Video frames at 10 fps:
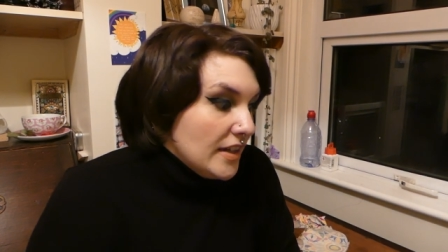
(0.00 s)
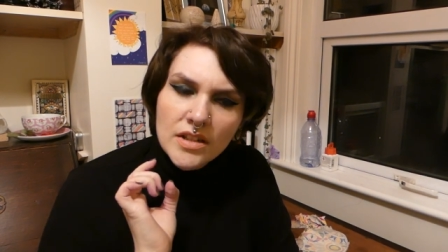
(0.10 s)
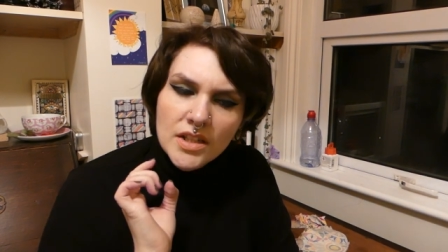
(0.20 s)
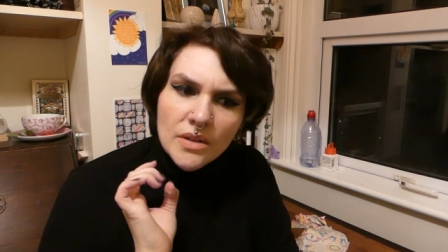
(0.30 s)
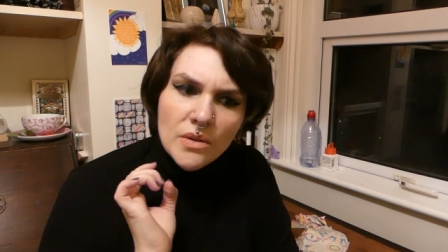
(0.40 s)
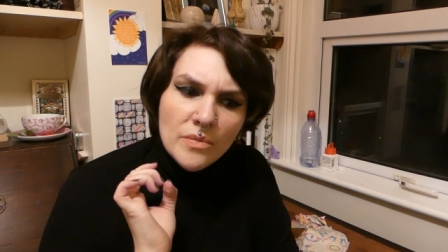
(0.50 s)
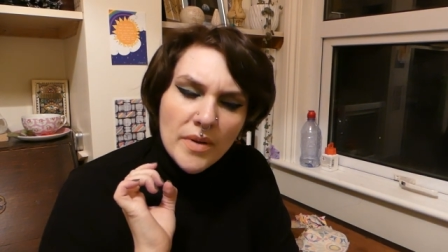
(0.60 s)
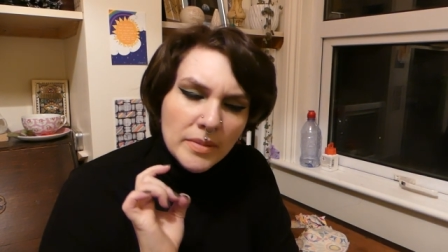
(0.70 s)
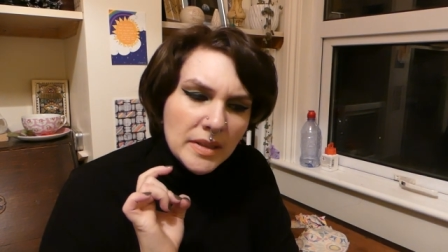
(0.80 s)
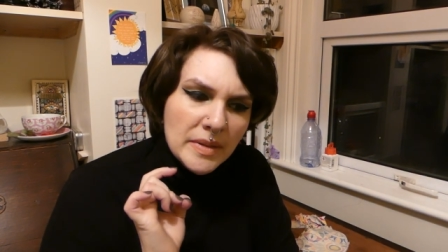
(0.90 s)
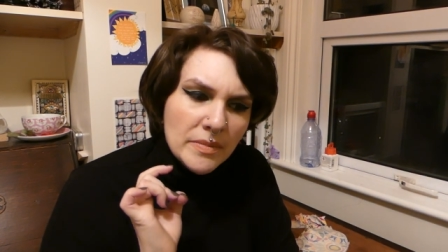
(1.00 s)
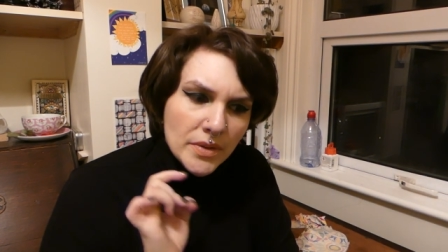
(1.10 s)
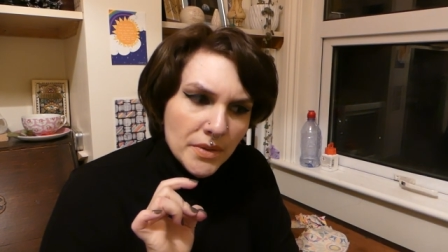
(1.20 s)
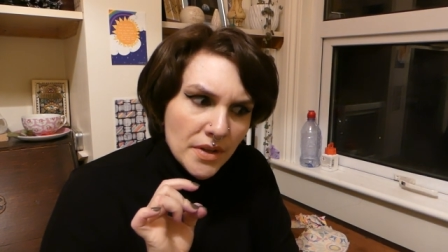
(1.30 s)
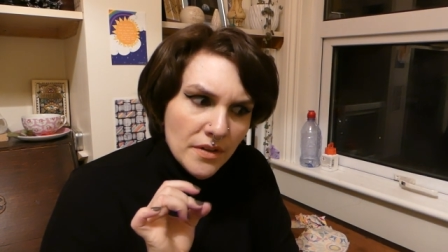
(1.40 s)
So it would probably be
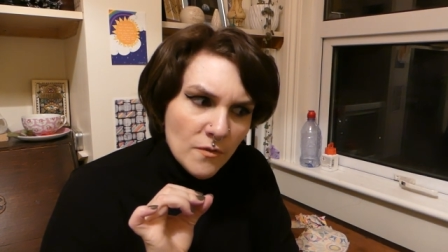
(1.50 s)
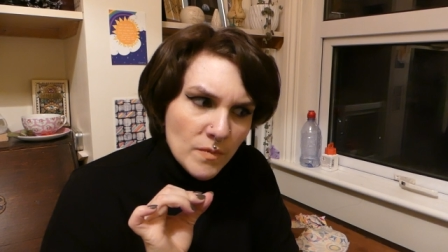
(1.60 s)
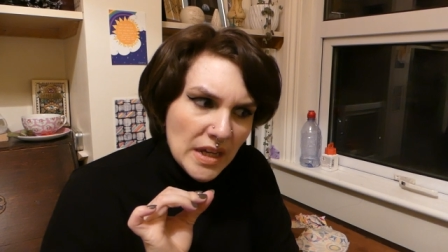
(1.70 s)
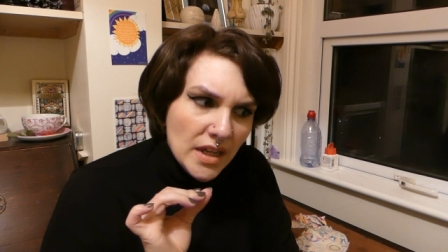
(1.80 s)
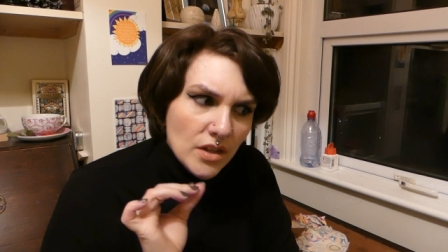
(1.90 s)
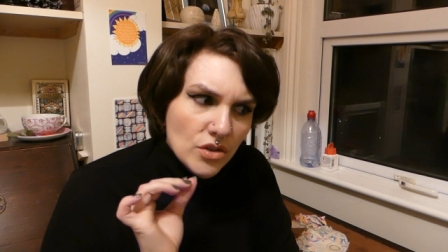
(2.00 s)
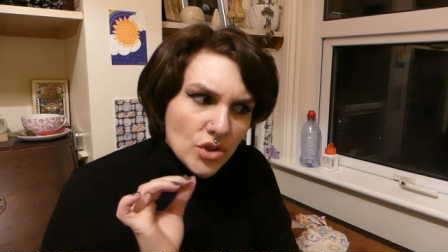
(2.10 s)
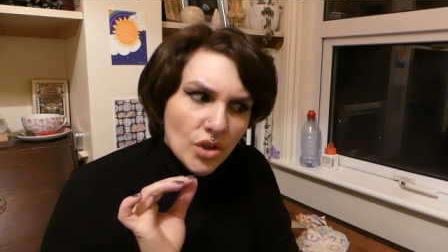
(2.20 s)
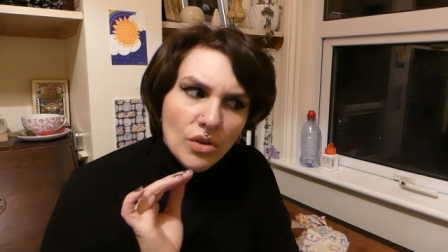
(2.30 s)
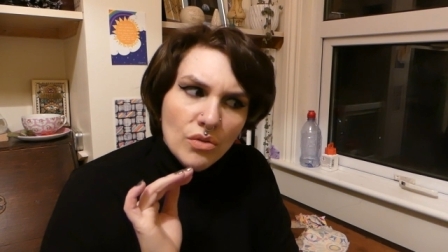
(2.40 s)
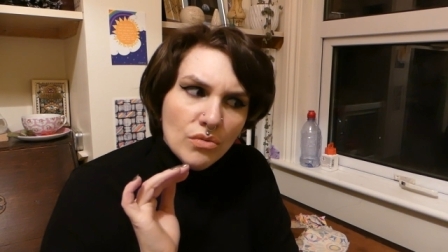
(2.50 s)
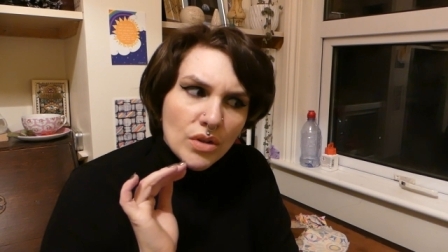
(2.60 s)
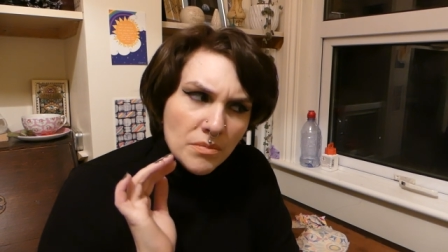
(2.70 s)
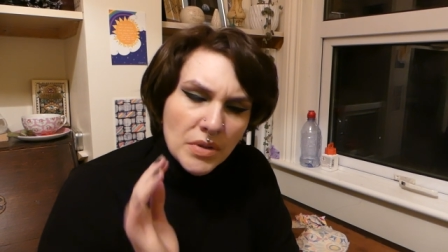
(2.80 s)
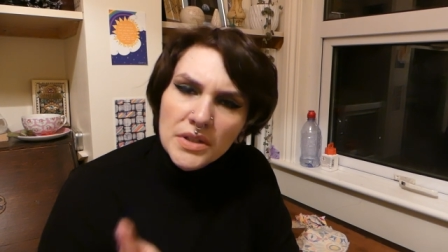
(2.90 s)
prudent of me to
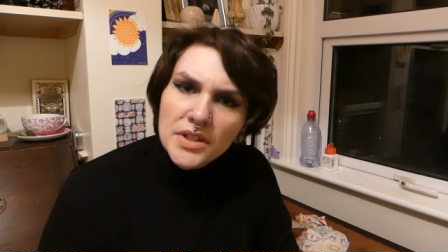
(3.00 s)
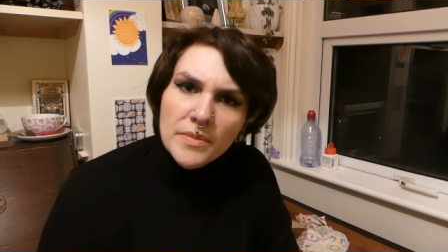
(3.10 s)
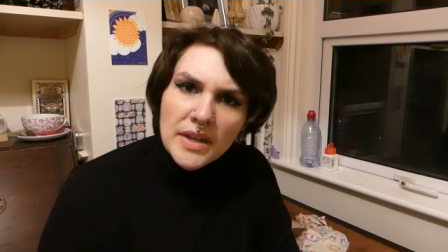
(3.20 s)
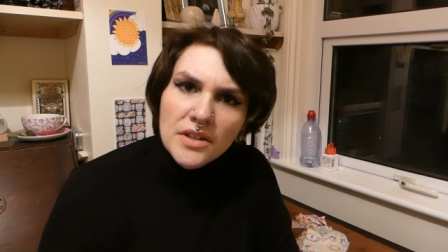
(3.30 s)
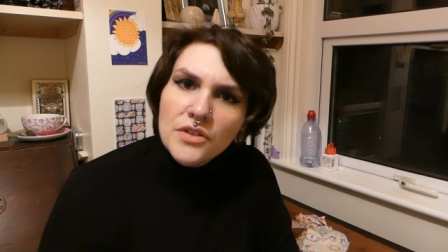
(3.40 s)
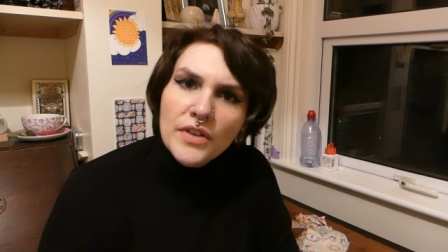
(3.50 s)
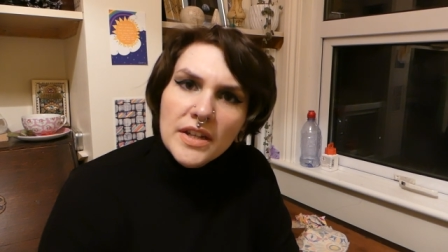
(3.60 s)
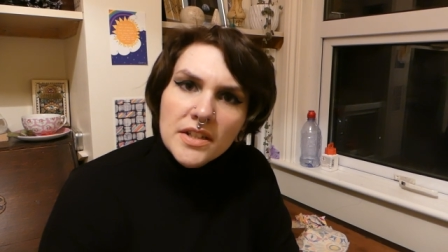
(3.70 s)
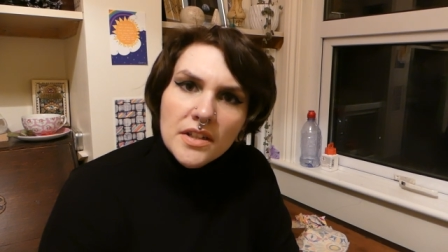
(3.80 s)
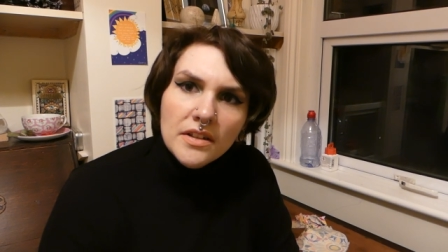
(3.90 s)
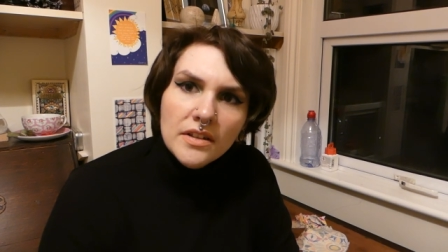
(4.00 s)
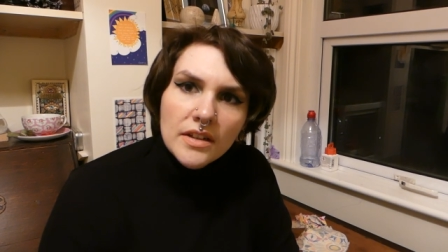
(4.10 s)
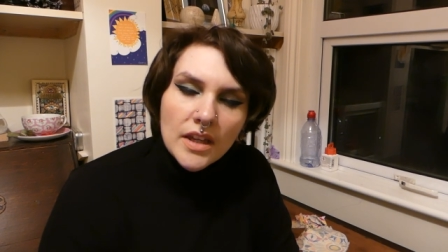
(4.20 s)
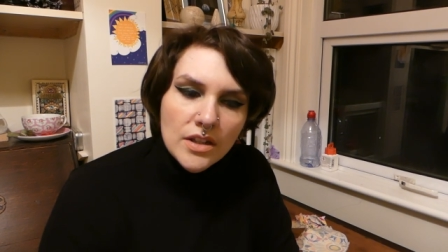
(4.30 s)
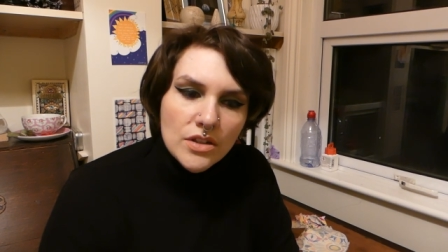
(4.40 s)
put some interfacing
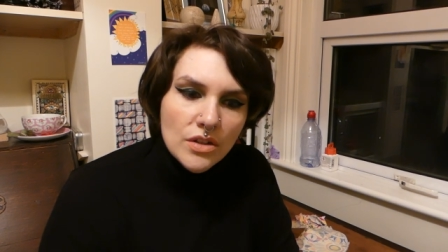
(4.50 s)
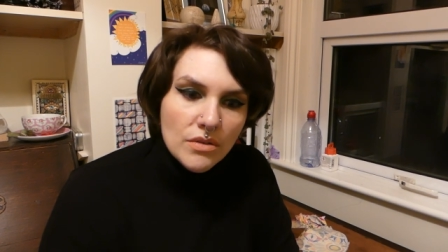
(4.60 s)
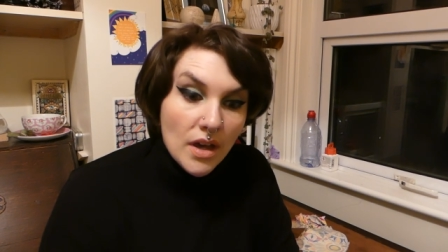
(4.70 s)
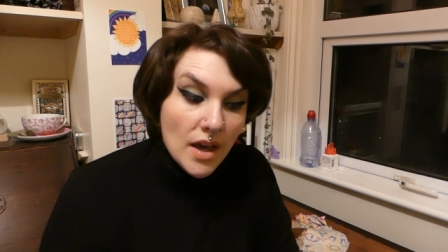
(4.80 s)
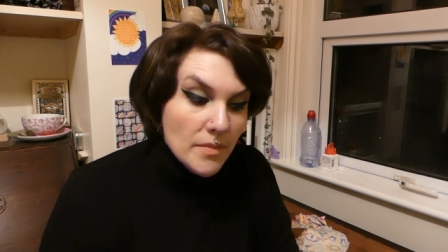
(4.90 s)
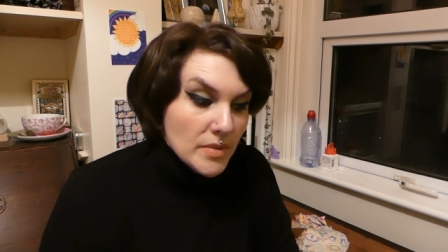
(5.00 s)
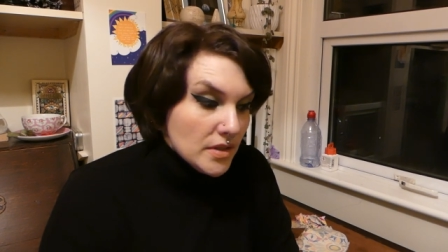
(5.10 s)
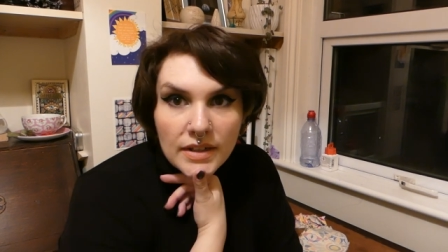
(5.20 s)
into the cups.